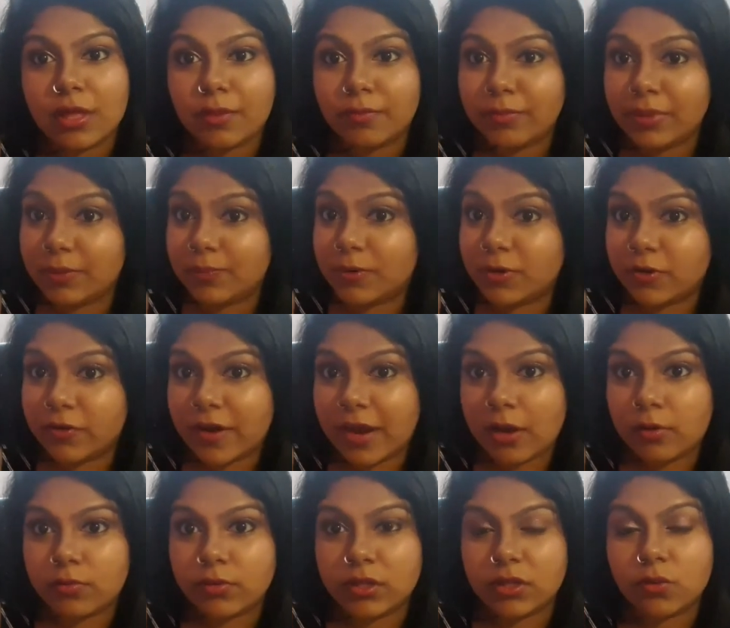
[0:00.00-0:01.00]
people
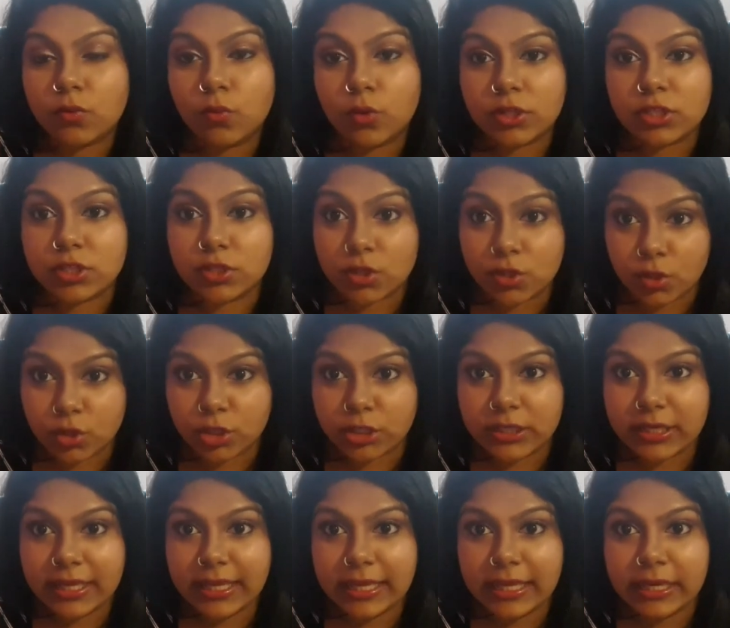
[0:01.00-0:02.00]
around you what's good
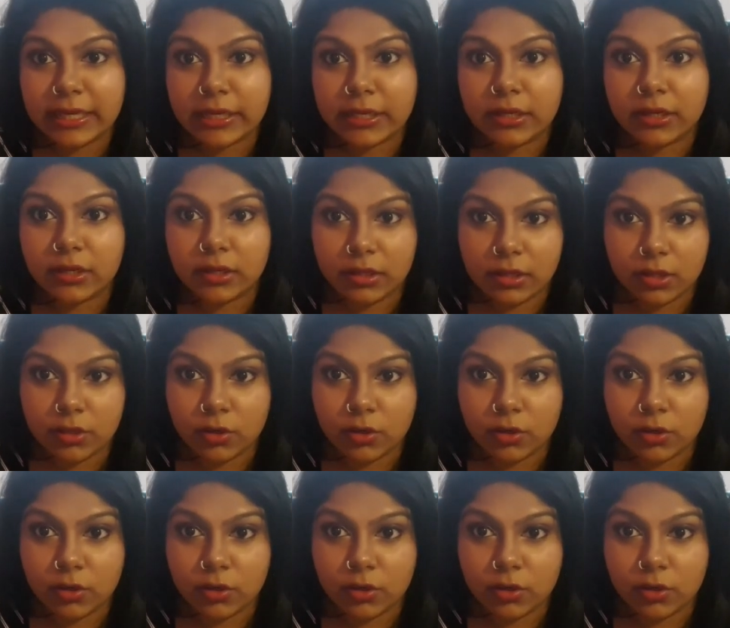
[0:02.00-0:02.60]
in